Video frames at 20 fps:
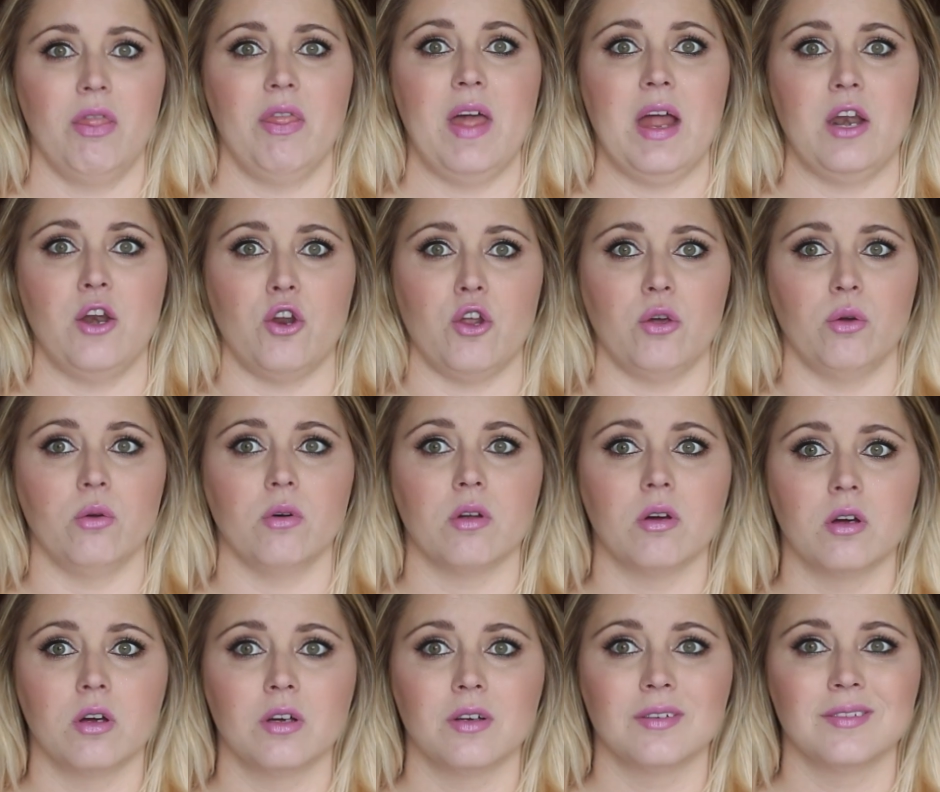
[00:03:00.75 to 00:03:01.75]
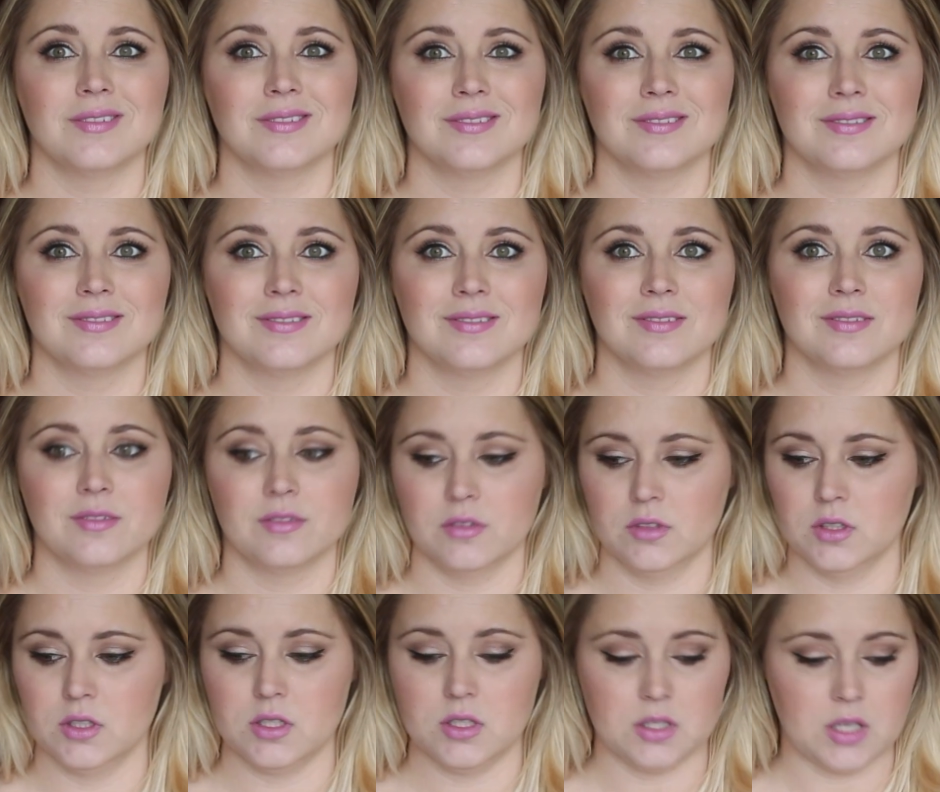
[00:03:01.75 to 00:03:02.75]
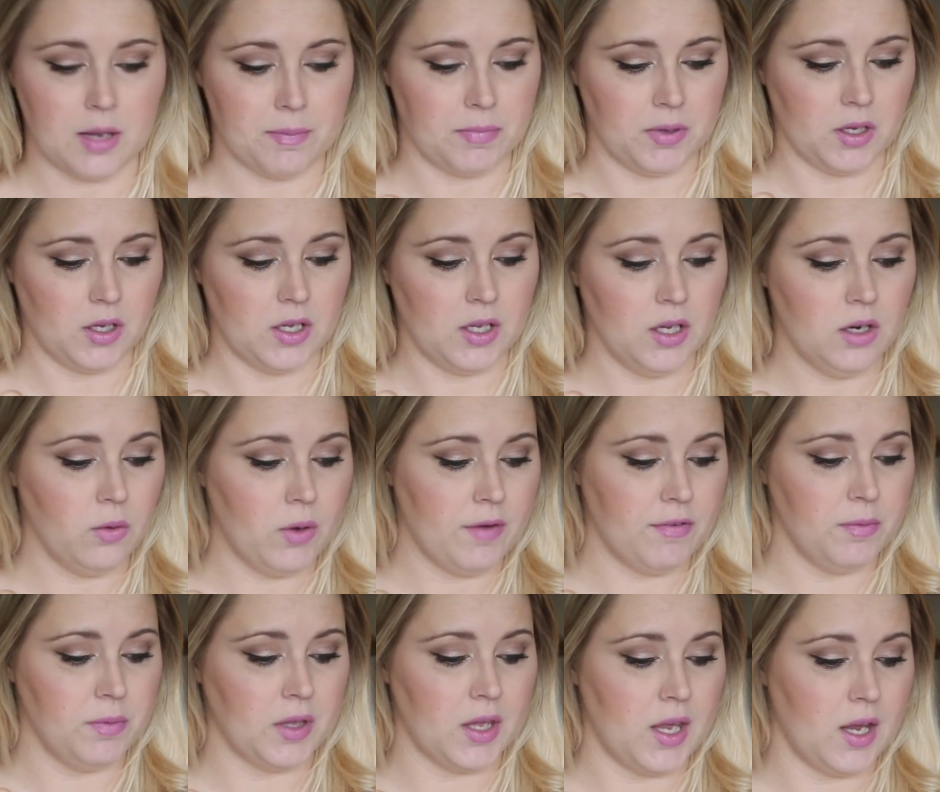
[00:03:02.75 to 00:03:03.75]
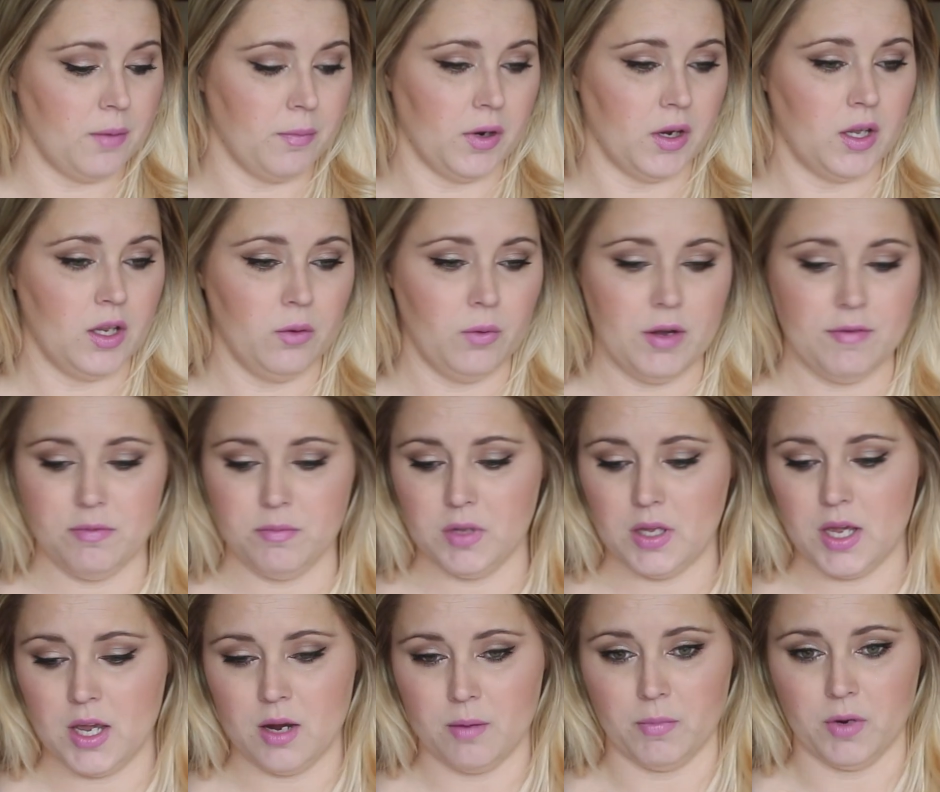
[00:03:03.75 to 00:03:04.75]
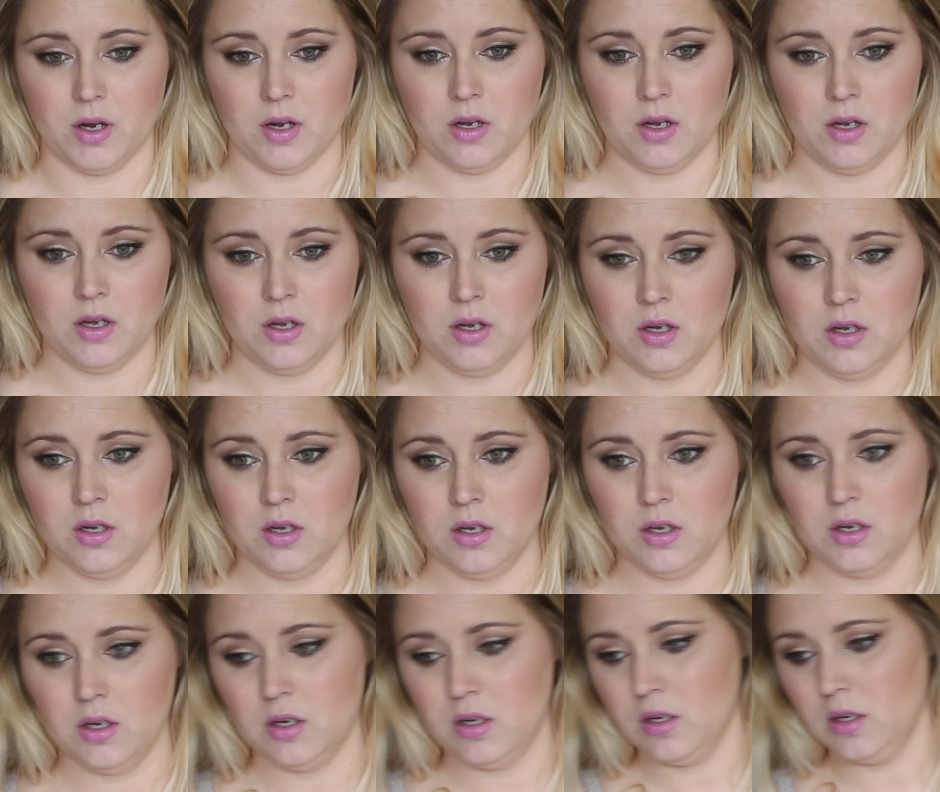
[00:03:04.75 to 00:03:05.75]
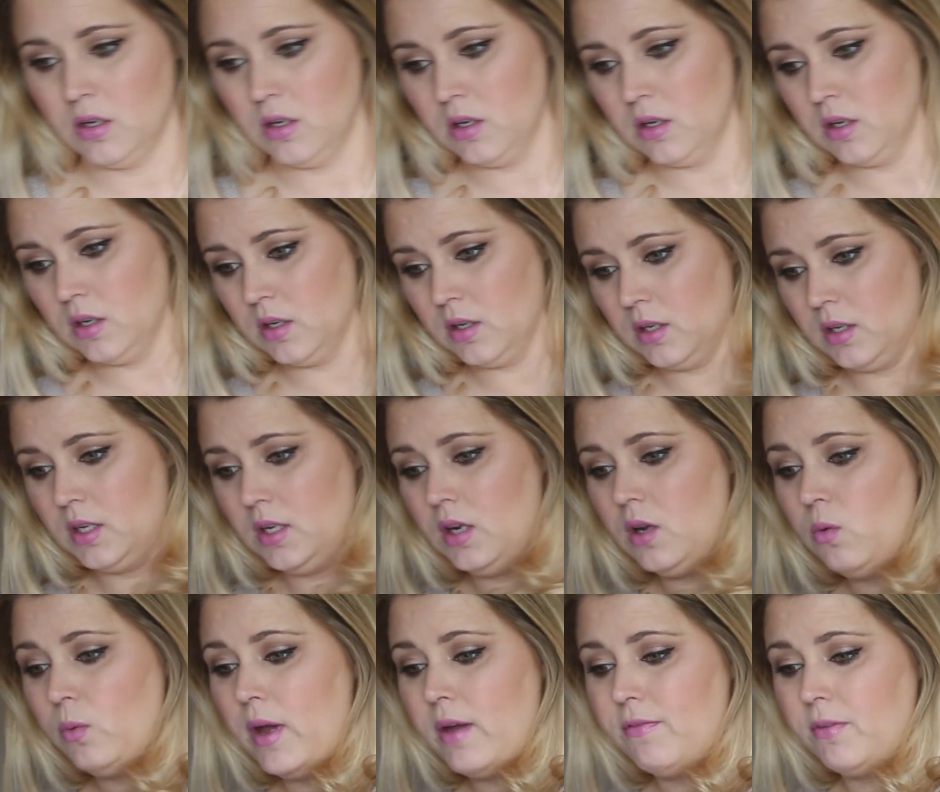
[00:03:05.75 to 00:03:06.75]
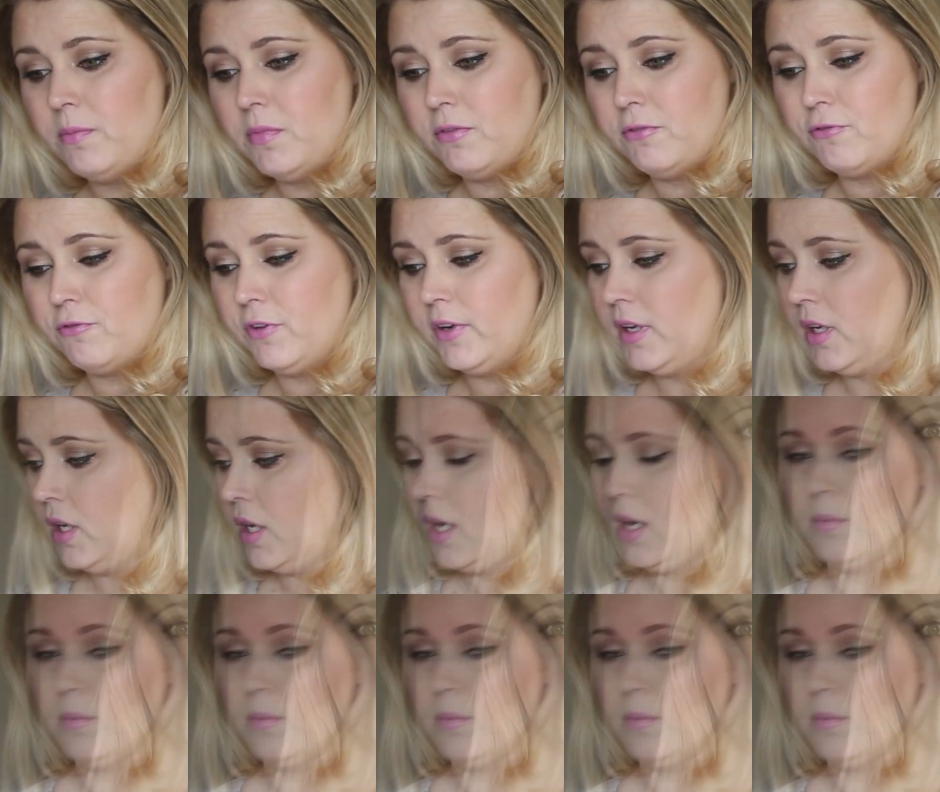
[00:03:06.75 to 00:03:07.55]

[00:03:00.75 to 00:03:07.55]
nude. Stop it. Get away from the camera. Get away from the camera. Get away from the freaking